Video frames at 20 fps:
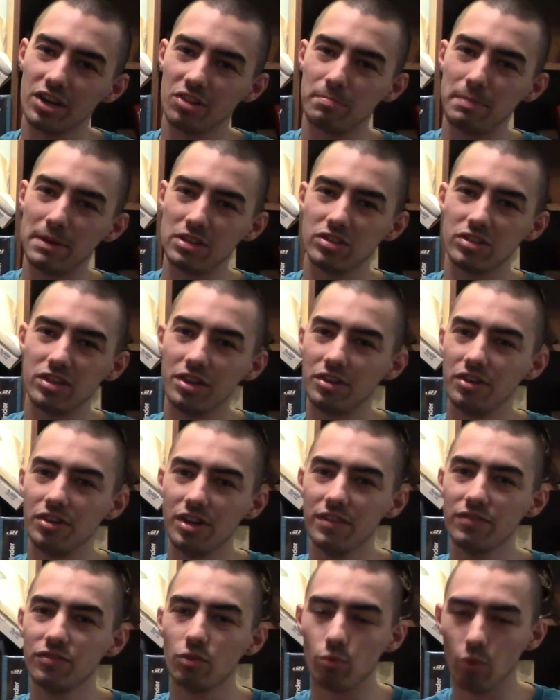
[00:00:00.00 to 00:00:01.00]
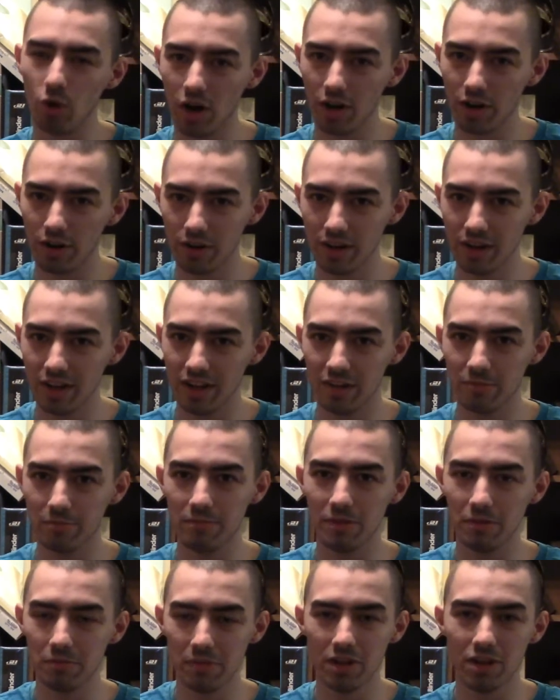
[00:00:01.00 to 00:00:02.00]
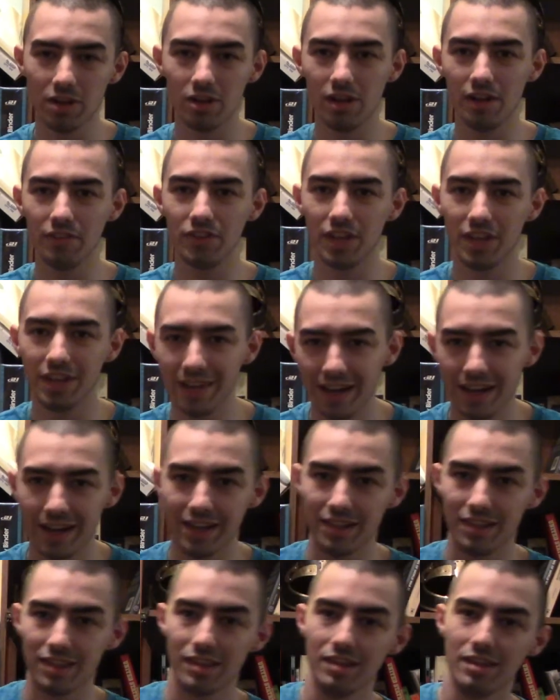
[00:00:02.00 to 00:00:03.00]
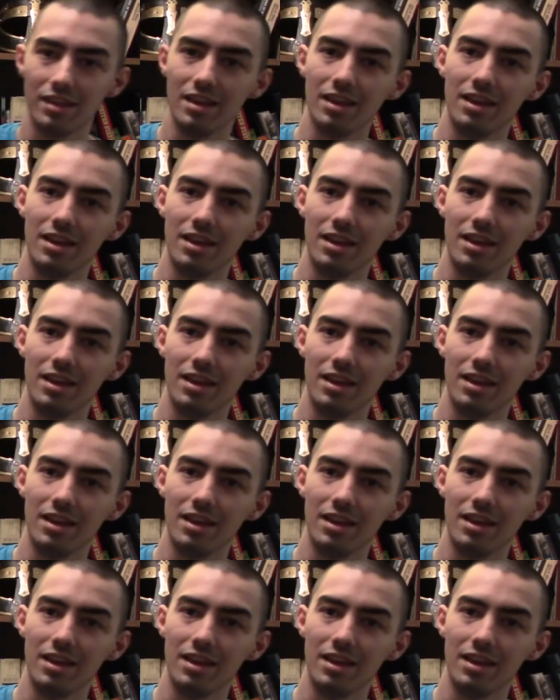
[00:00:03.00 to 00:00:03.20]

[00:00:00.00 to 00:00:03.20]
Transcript: especially underneath the water, in the middle of the night.